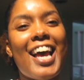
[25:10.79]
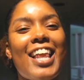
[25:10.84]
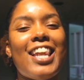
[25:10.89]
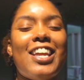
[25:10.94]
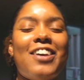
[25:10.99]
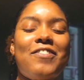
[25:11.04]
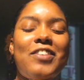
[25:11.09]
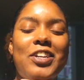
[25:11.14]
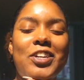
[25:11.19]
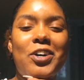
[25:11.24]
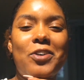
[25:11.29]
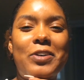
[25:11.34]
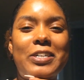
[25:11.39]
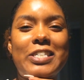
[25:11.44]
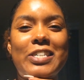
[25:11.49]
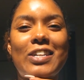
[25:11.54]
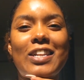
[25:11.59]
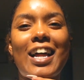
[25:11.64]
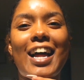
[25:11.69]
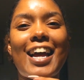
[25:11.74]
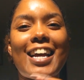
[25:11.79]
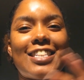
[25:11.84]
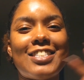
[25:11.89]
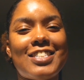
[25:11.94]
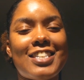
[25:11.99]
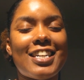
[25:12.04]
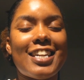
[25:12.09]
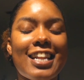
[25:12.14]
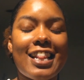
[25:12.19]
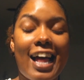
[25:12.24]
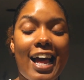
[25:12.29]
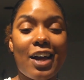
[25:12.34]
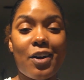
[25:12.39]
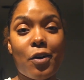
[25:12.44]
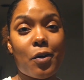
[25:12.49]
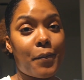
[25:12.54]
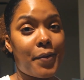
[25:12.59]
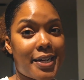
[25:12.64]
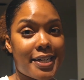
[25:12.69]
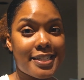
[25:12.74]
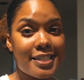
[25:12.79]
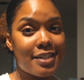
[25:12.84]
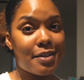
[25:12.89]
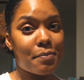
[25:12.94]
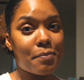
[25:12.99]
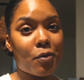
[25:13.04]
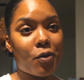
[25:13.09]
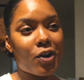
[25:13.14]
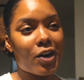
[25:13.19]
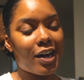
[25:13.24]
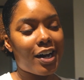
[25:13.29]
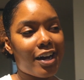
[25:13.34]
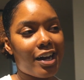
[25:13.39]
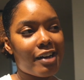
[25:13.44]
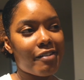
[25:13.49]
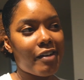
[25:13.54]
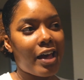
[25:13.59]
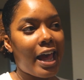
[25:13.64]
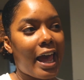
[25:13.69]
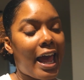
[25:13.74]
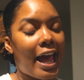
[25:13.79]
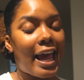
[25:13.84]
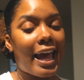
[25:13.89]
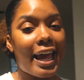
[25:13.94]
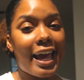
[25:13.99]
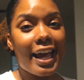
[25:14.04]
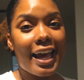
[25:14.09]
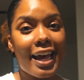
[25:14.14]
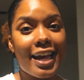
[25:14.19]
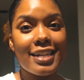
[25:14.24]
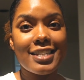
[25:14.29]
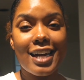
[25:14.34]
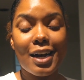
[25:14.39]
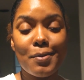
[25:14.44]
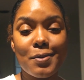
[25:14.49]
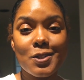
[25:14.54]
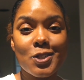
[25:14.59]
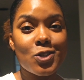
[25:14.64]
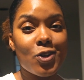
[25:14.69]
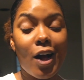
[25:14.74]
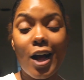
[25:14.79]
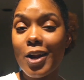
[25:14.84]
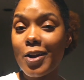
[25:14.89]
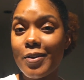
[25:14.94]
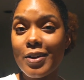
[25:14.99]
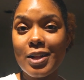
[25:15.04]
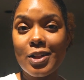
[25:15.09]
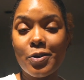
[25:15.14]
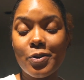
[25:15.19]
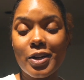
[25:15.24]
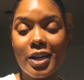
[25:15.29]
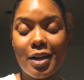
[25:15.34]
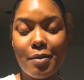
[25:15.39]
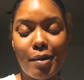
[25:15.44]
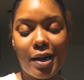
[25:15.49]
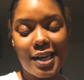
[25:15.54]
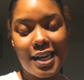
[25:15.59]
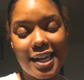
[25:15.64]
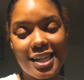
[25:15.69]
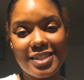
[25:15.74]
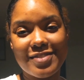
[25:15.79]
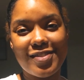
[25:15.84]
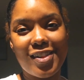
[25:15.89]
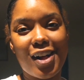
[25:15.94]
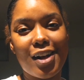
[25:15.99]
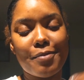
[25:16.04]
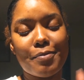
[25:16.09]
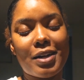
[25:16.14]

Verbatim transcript: Let me know what you liked, didn't like, or want to see more of, and I will try to include it in my next vlog.